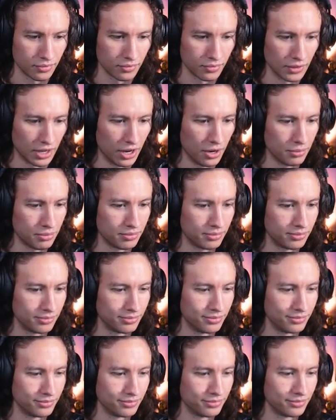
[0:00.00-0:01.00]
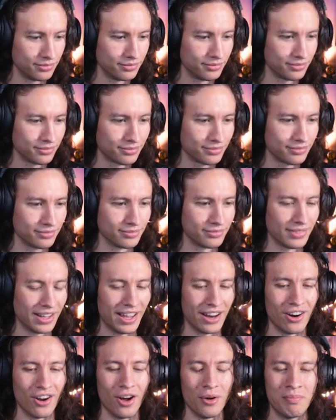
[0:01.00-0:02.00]
Oh!
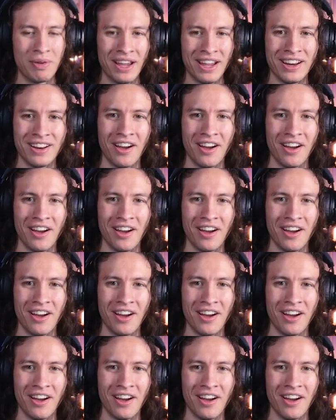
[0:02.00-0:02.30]
And it all paid